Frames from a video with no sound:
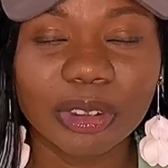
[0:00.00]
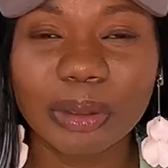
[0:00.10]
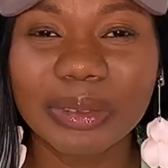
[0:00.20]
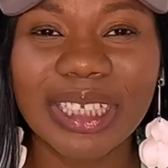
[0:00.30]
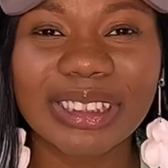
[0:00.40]

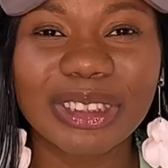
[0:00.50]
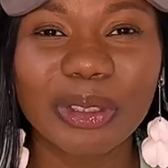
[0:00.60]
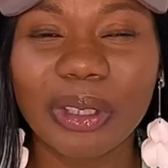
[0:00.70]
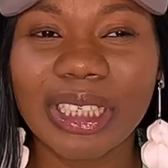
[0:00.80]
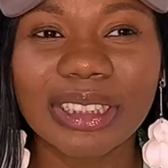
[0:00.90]
Something as
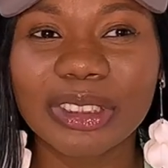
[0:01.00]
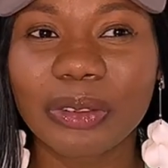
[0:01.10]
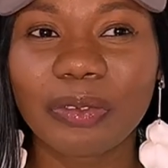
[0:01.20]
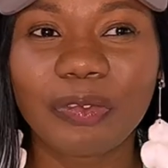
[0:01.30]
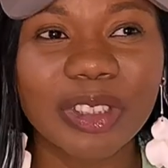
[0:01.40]
yucky as
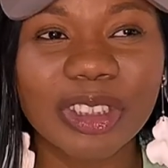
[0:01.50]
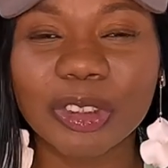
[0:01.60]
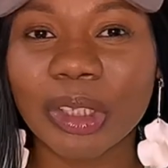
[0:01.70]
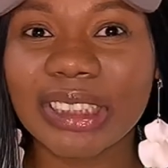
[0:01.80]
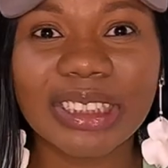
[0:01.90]
your fees
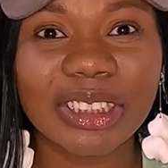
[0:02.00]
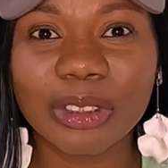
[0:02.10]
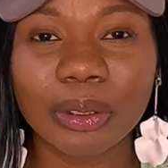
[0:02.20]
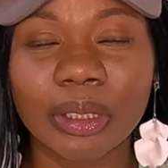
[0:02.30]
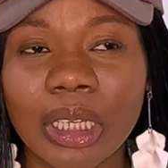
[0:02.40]
is your
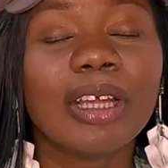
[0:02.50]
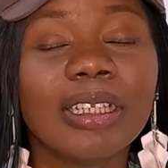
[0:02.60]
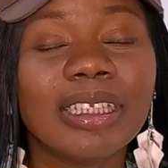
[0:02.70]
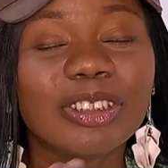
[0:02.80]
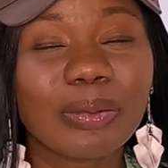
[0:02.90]
excretion.
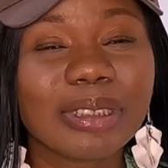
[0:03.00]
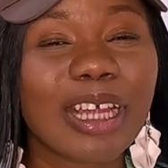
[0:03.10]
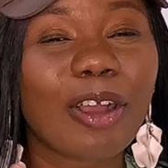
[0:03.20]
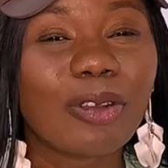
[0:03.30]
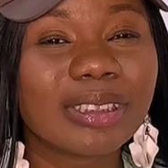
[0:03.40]
It's something
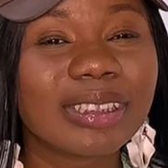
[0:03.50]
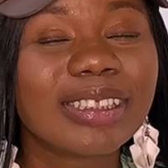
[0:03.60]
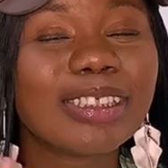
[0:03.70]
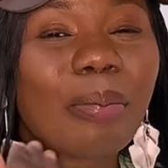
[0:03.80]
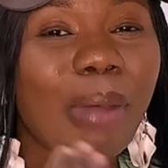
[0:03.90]
that
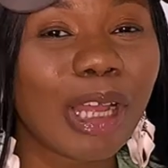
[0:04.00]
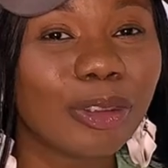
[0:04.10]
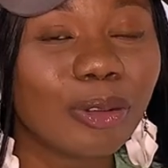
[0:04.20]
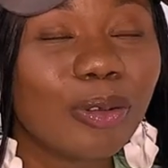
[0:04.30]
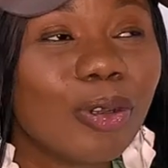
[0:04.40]
causes
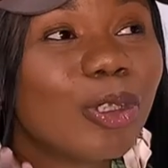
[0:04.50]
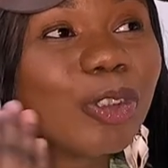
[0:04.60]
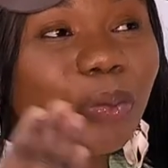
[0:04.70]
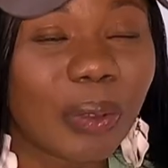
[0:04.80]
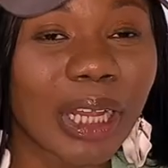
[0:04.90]
manure
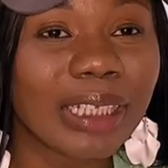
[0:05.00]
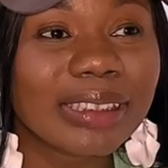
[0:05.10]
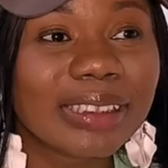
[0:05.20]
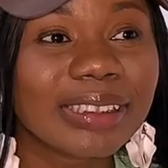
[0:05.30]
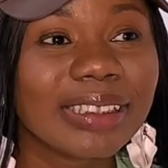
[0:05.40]
to
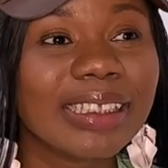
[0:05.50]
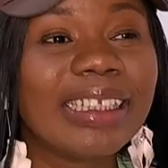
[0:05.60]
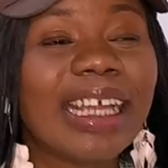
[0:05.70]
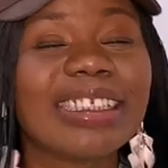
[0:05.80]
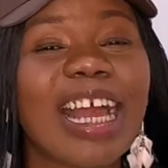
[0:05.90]
plants that